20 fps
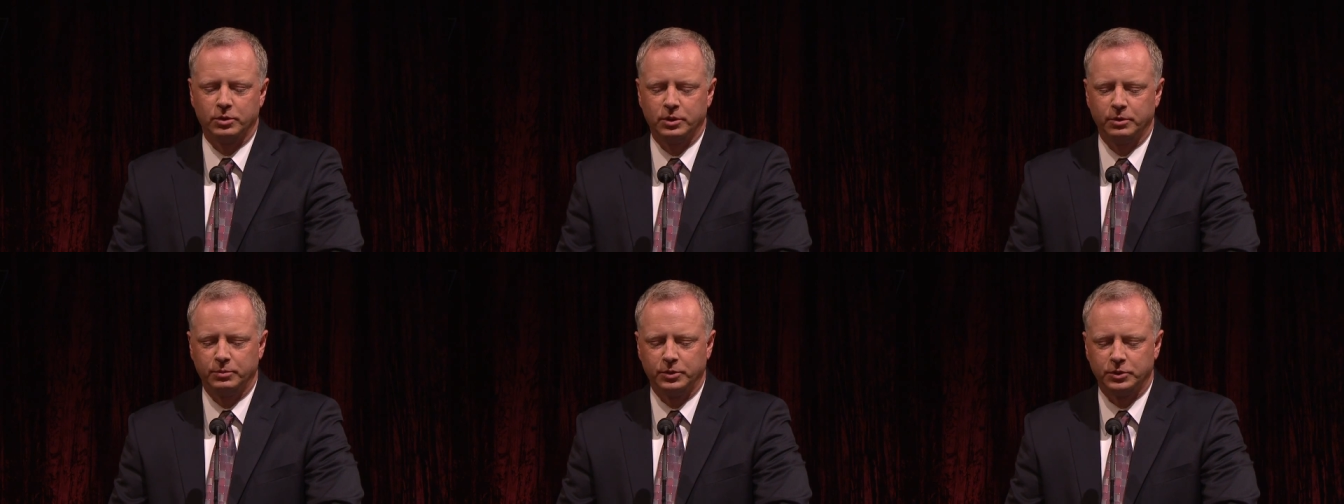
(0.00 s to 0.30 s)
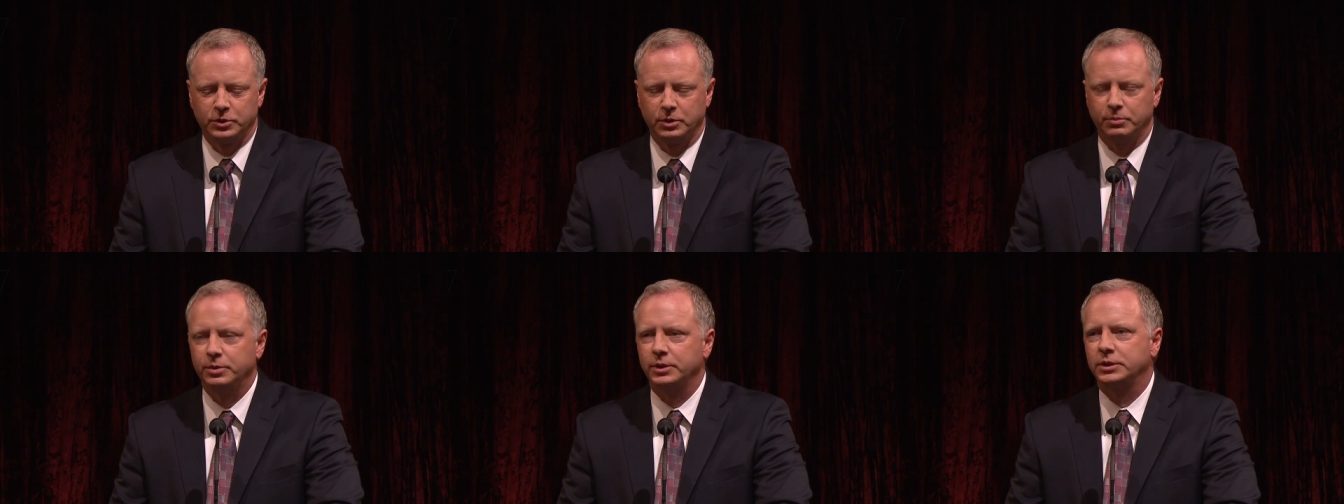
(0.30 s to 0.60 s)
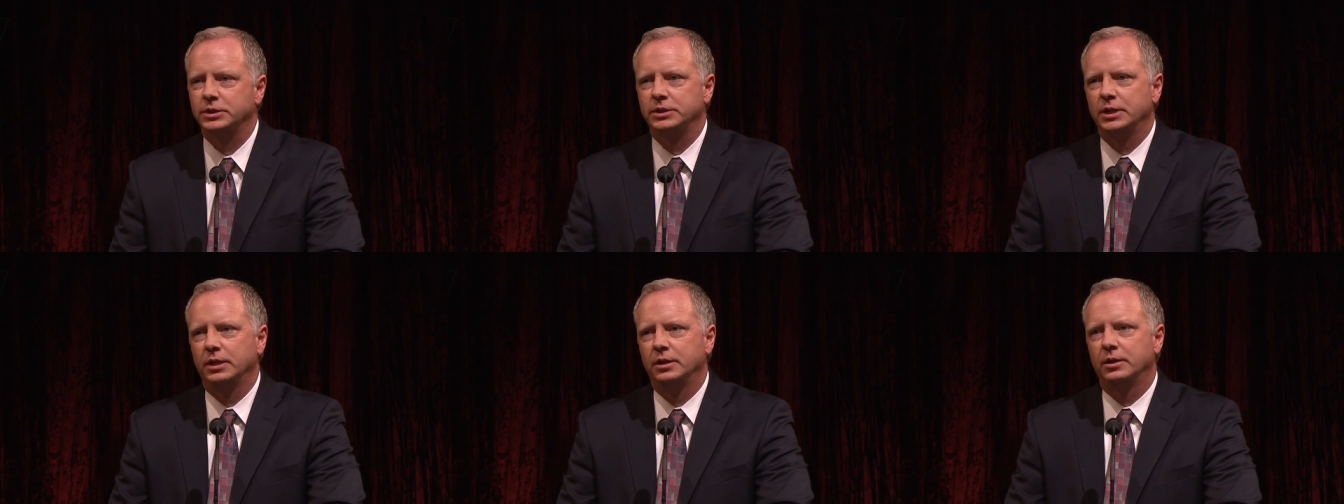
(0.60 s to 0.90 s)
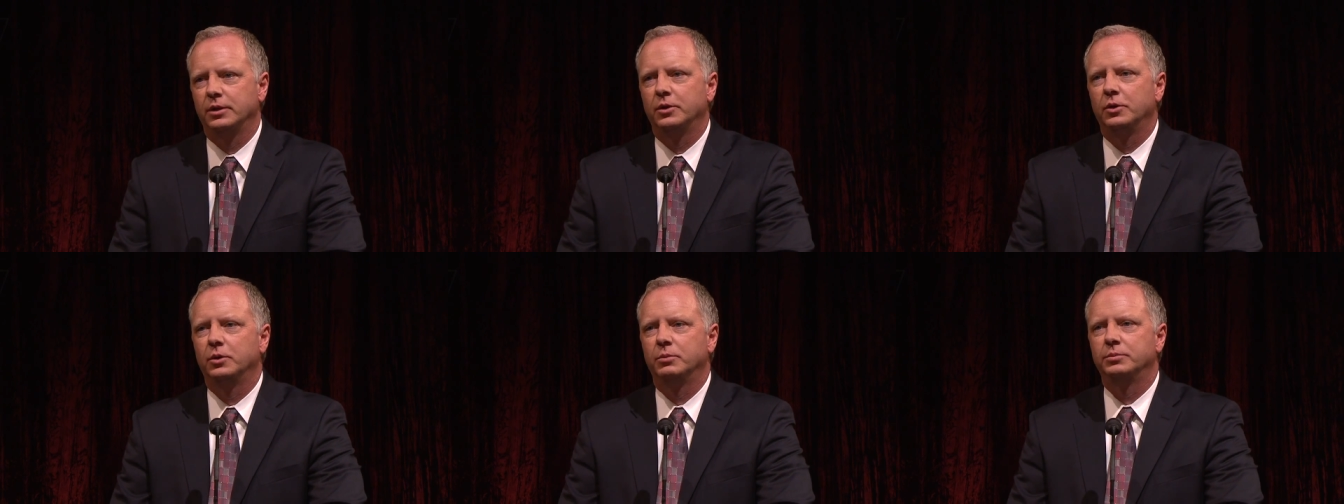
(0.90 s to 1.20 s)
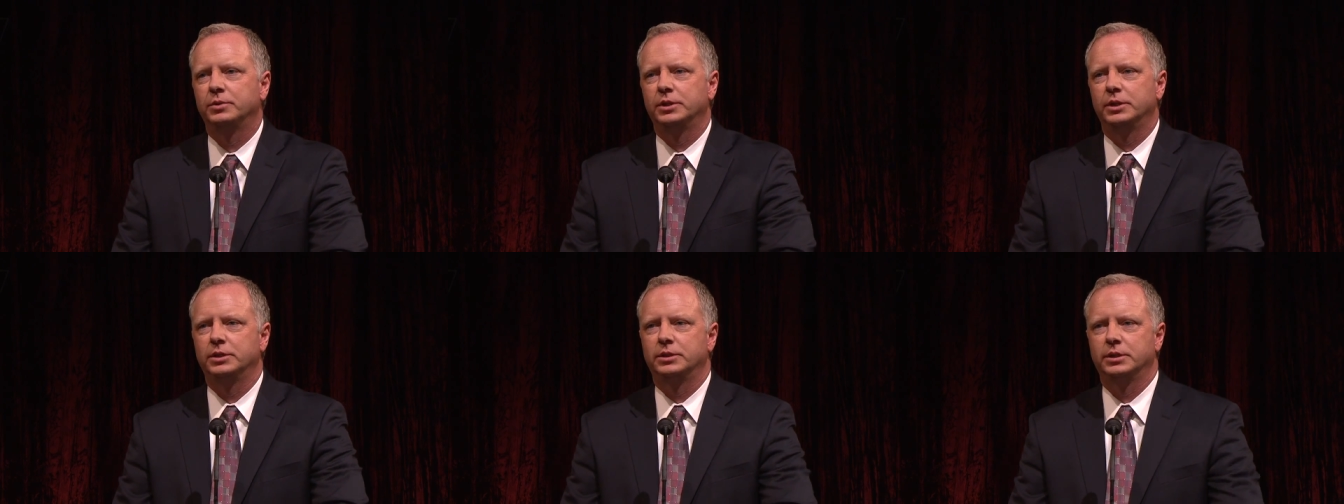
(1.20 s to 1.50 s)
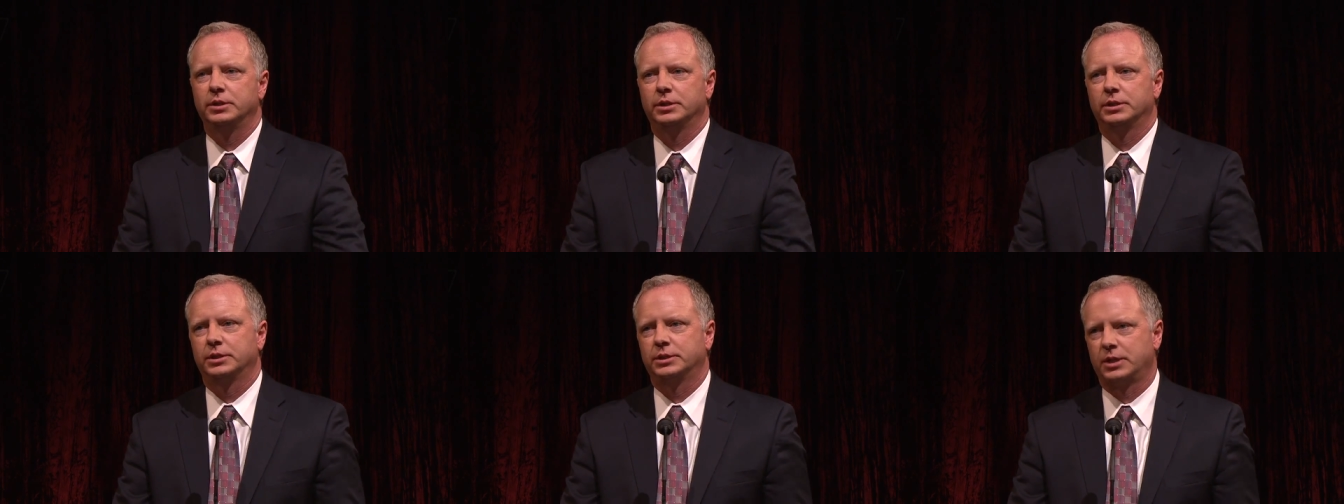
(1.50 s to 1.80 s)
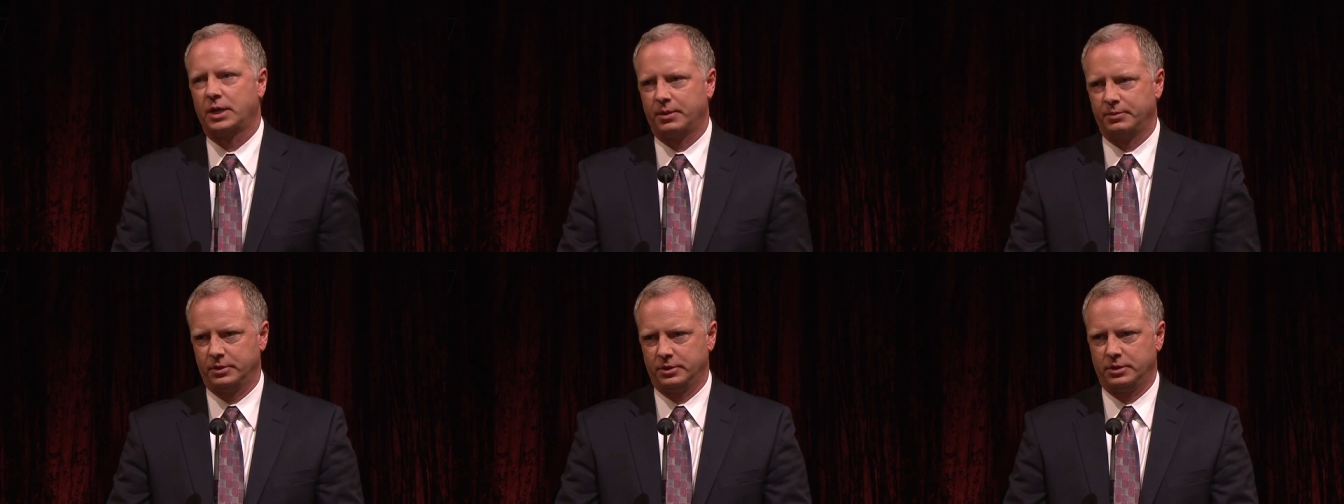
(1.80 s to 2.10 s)
the bishop extended a home teaching
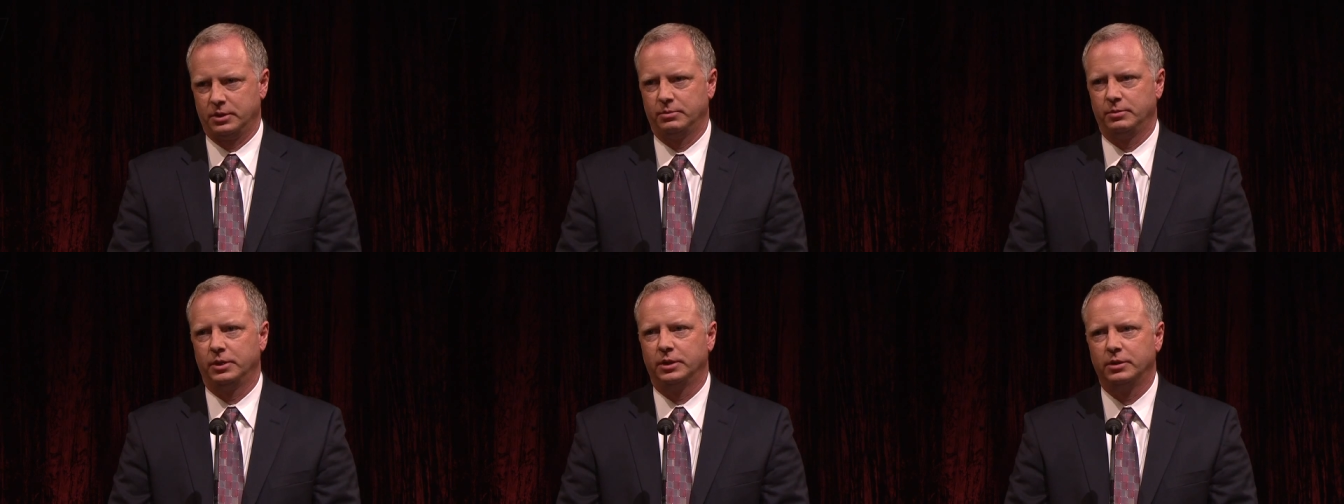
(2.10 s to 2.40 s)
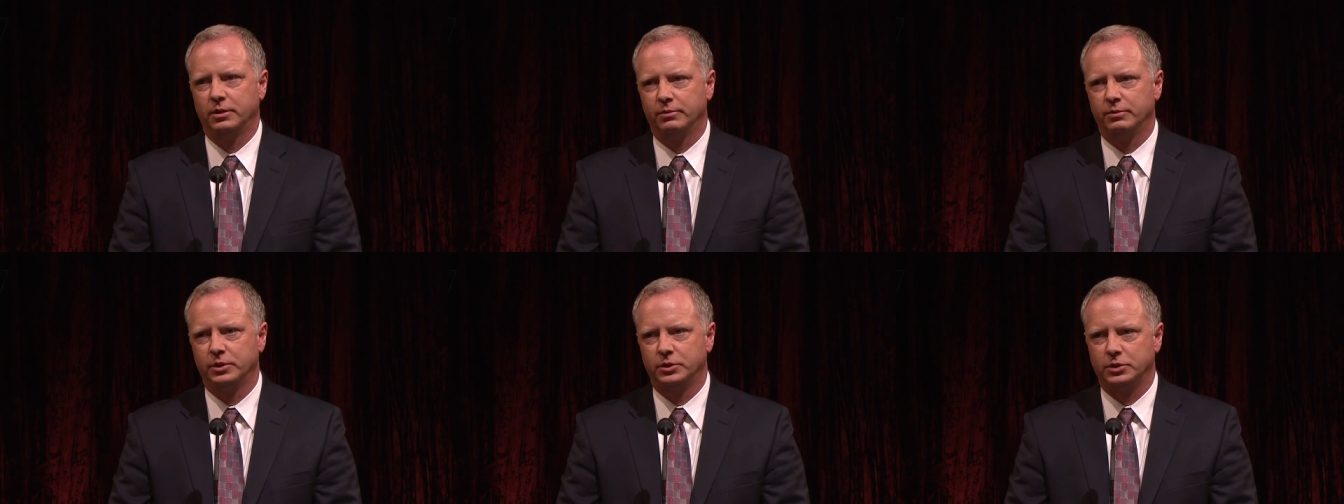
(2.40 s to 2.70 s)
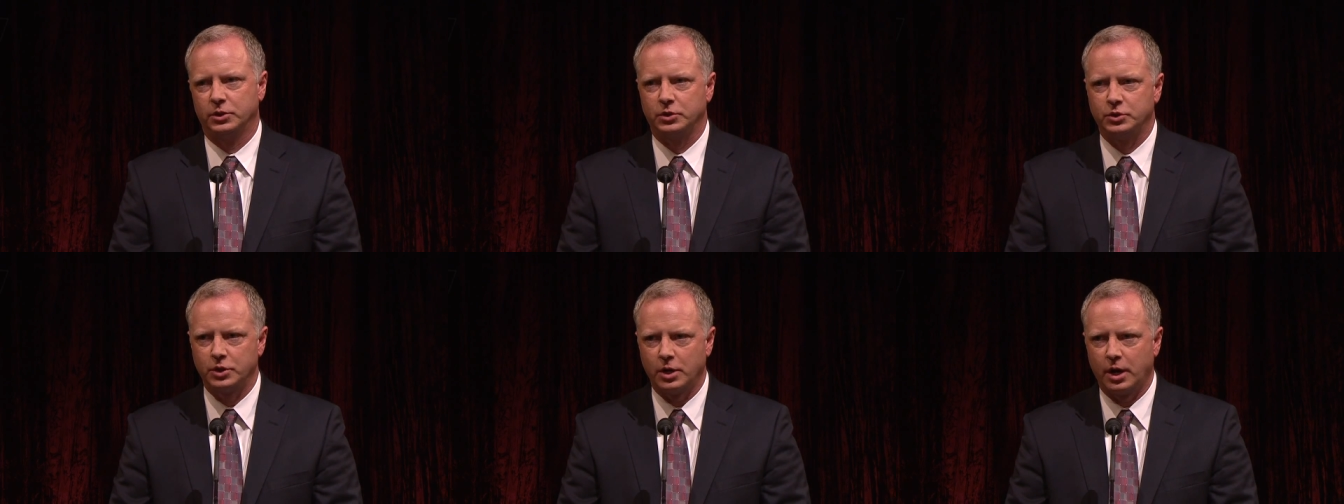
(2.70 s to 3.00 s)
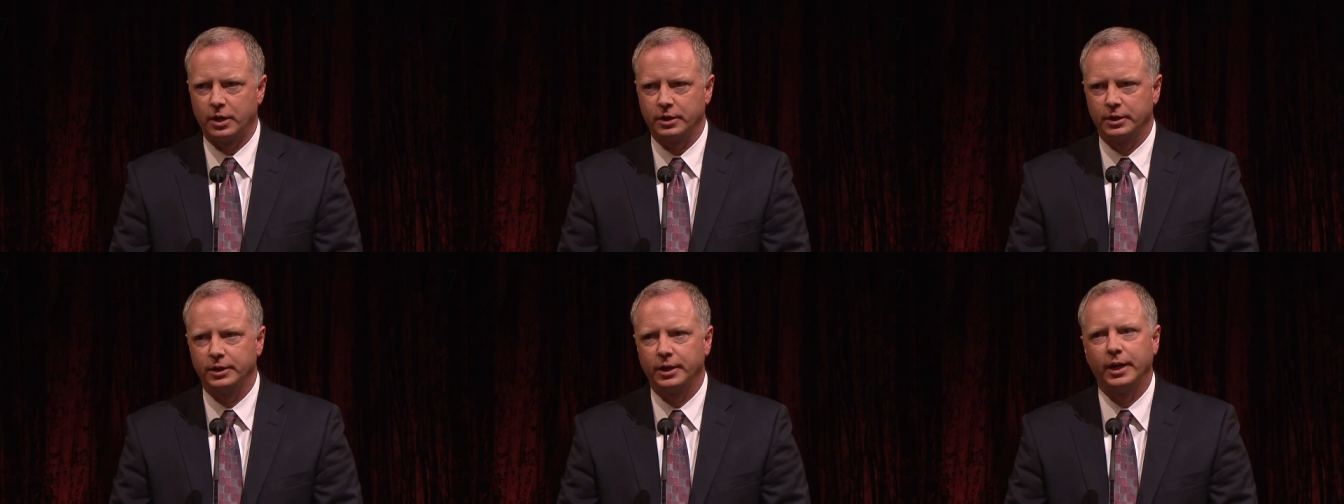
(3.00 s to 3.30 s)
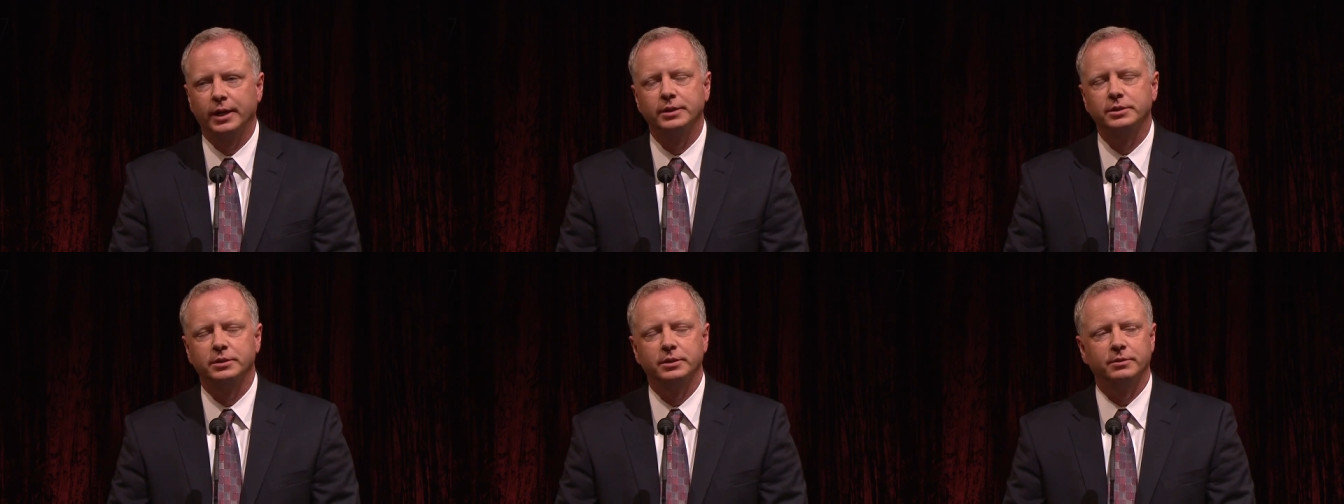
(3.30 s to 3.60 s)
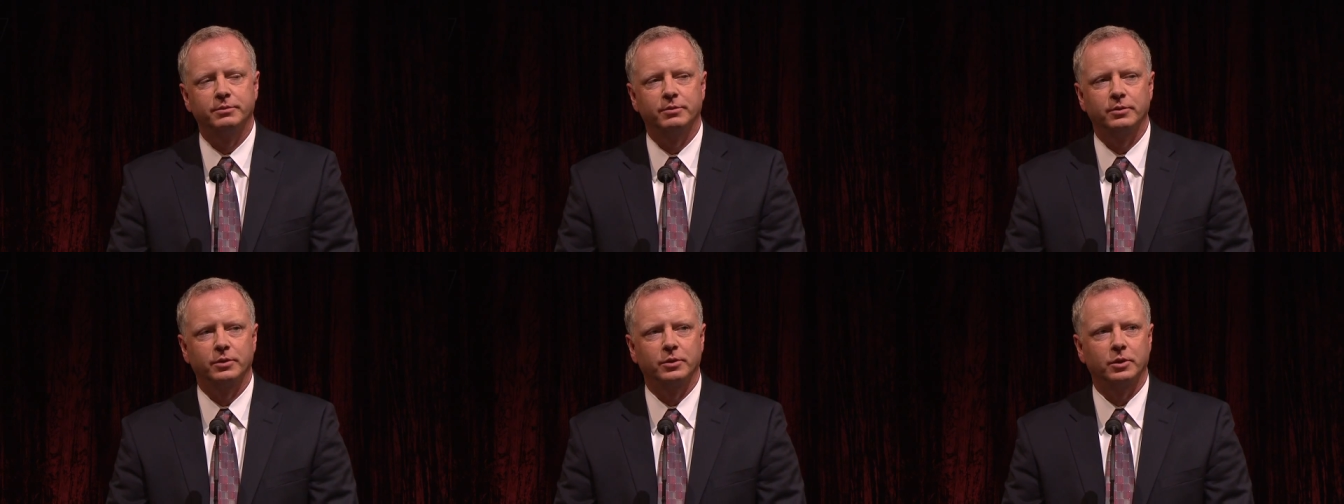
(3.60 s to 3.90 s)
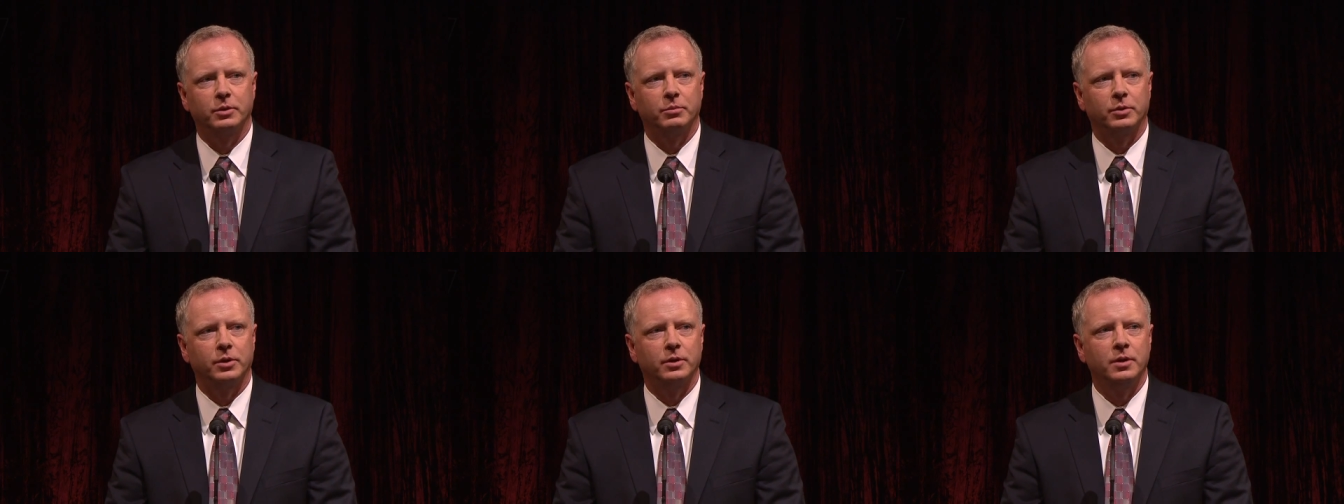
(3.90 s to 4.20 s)
assignment to me to visit John and Nancy
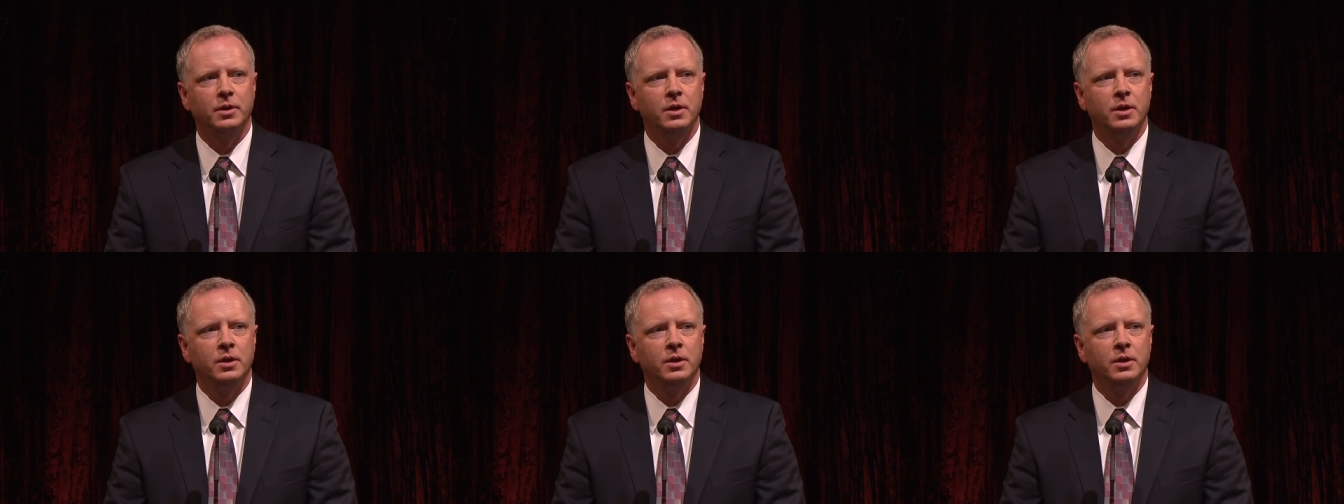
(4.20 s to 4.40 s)
Ferdurber.